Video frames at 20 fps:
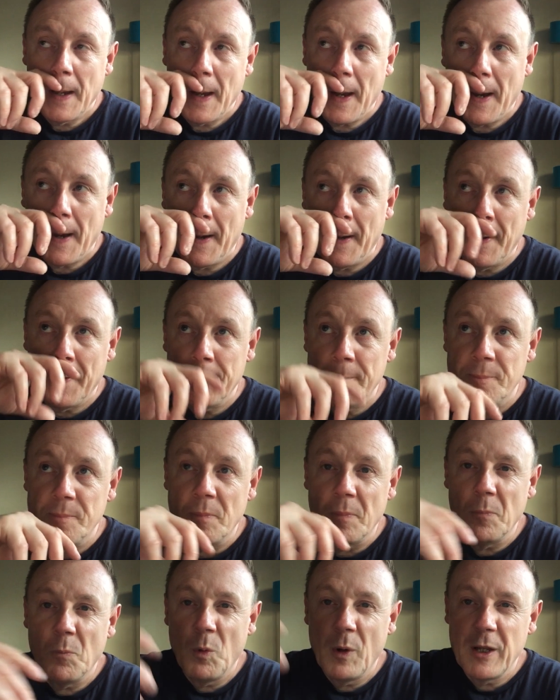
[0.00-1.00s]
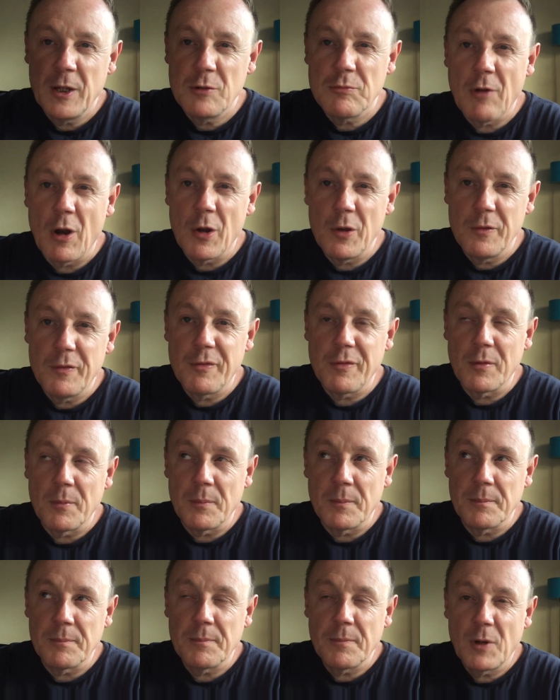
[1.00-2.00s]
We grow
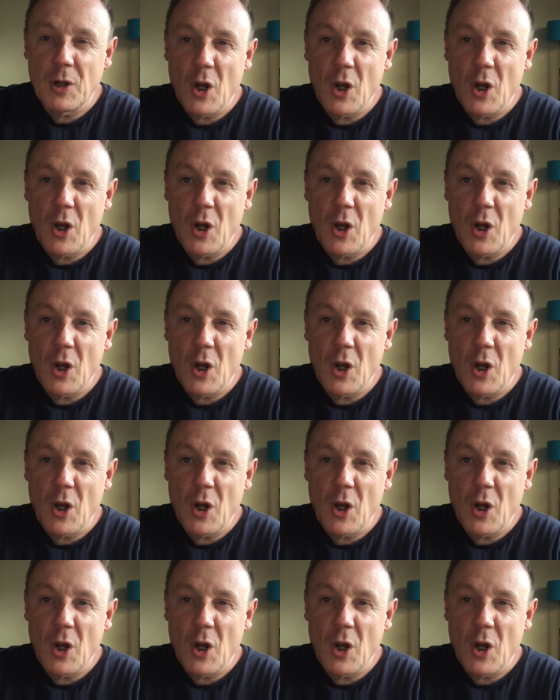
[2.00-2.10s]
from